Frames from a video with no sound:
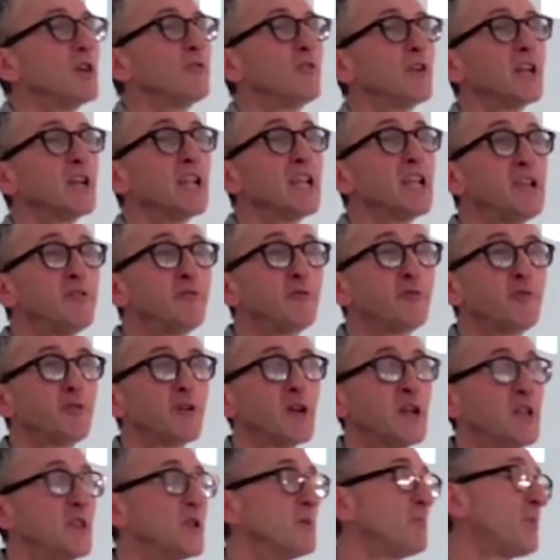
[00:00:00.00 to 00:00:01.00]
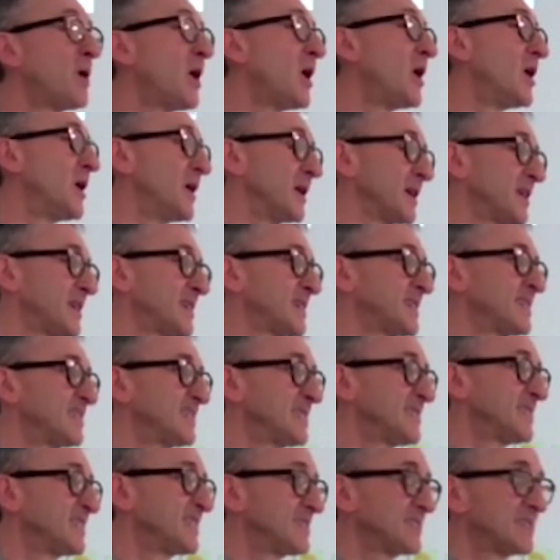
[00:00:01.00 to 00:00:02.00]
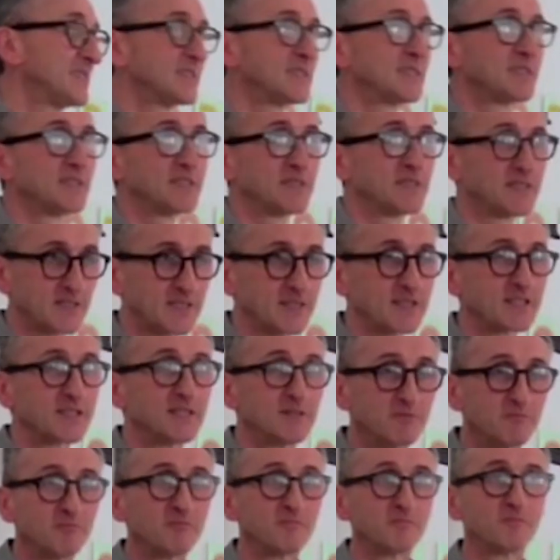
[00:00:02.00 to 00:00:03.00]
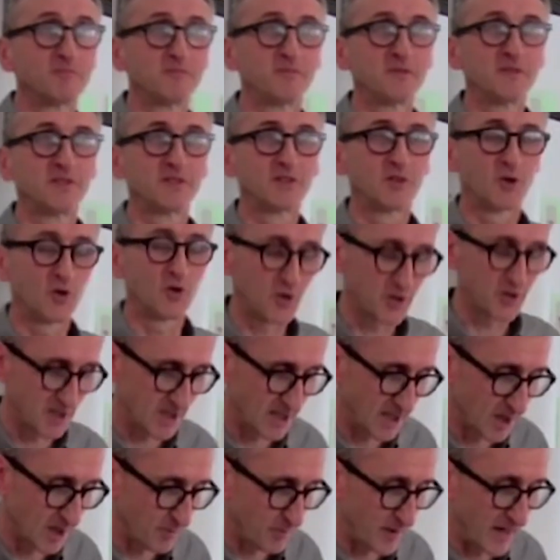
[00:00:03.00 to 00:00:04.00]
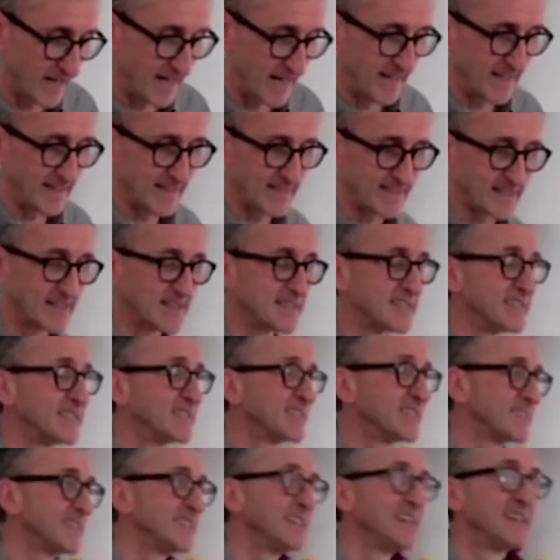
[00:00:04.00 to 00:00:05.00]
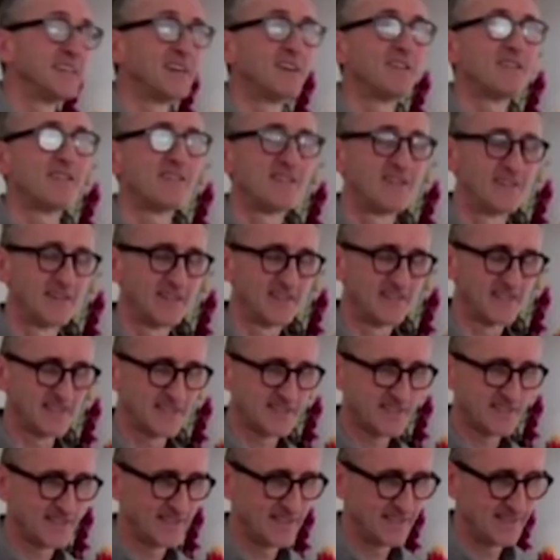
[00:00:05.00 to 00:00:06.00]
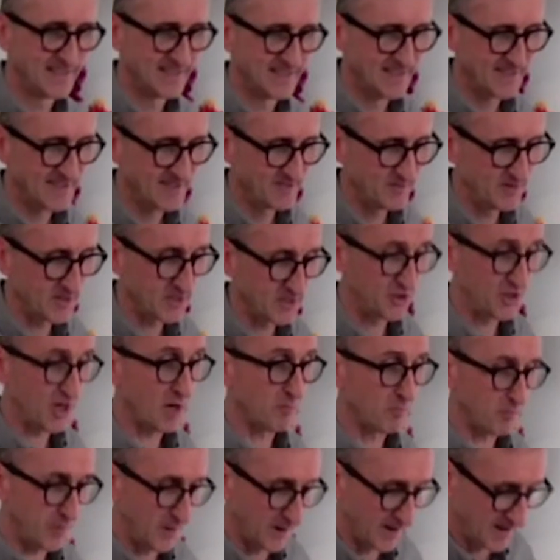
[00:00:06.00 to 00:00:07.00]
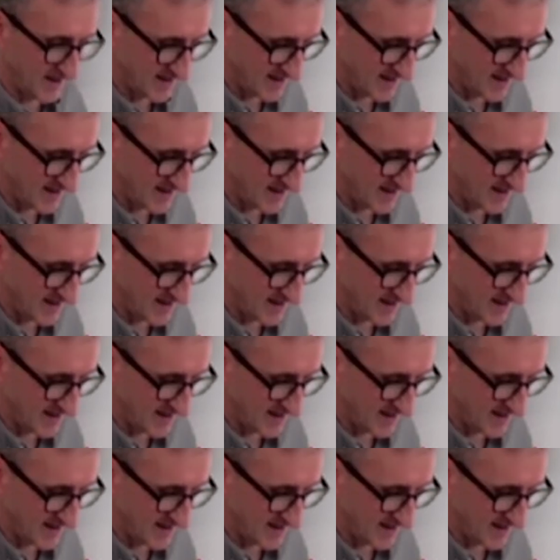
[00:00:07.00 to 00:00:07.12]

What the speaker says: of a leaf in the park can cause a little panic, can't it, in our hearts? You can jump.